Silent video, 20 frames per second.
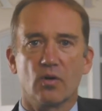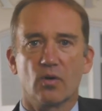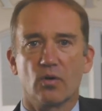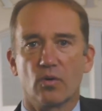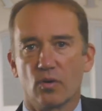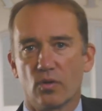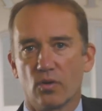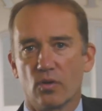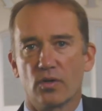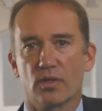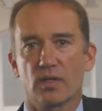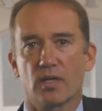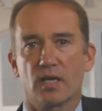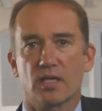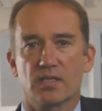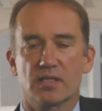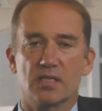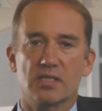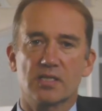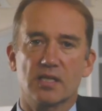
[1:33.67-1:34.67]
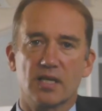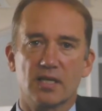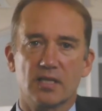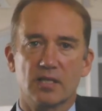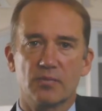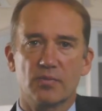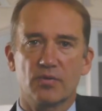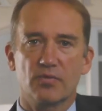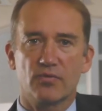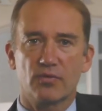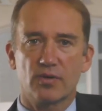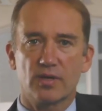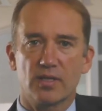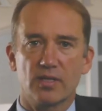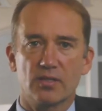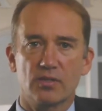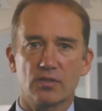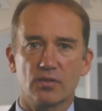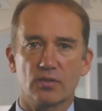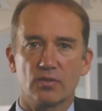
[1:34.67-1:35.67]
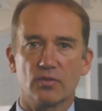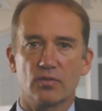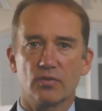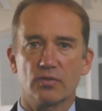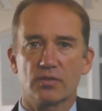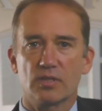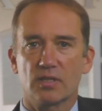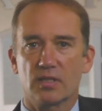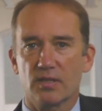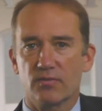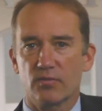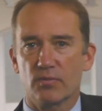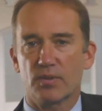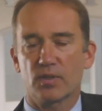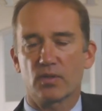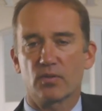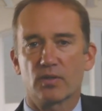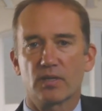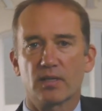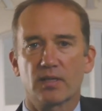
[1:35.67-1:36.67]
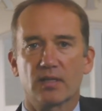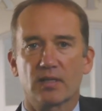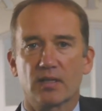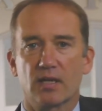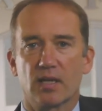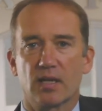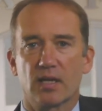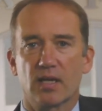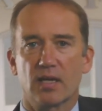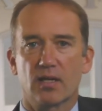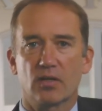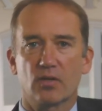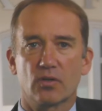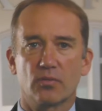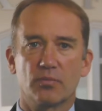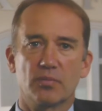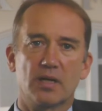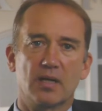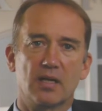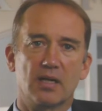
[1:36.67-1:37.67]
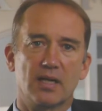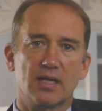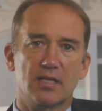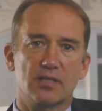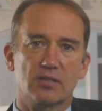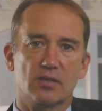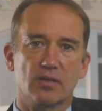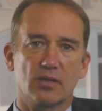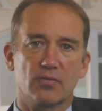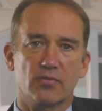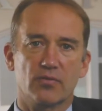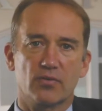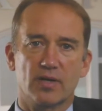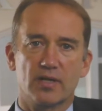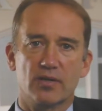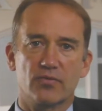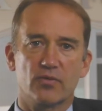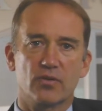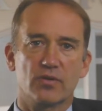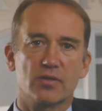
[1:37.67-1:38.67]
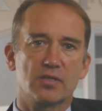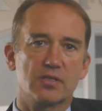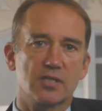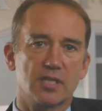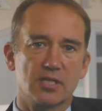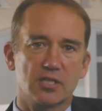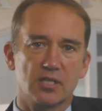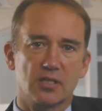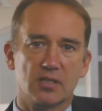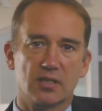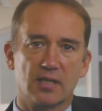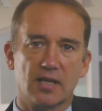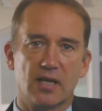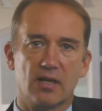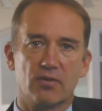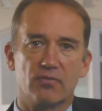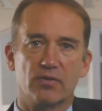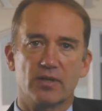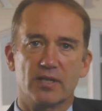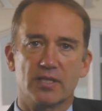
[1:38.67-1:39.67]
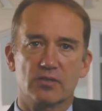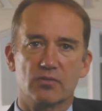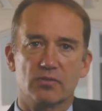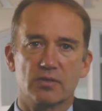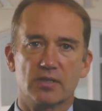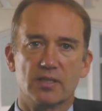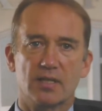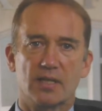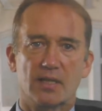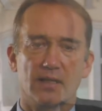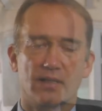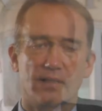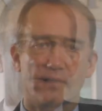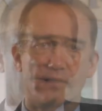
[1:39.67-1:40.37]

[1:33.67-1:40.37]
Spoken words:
or, as I say, you'd be free to leave the building and come back later for any further teaching that you have later in the day.